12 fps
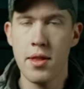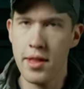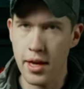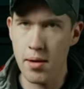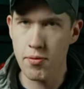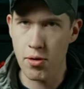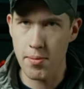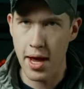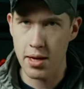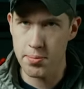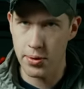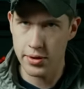they come from
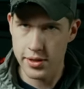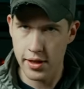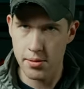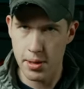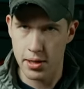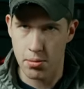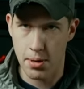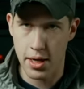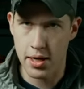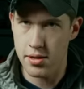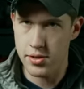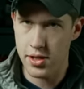Magpul, that's how they make their
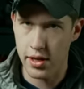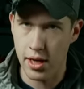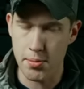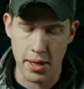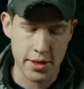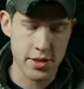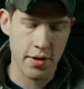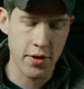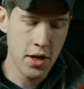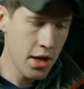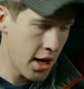money, it's selling M-LOK stuff.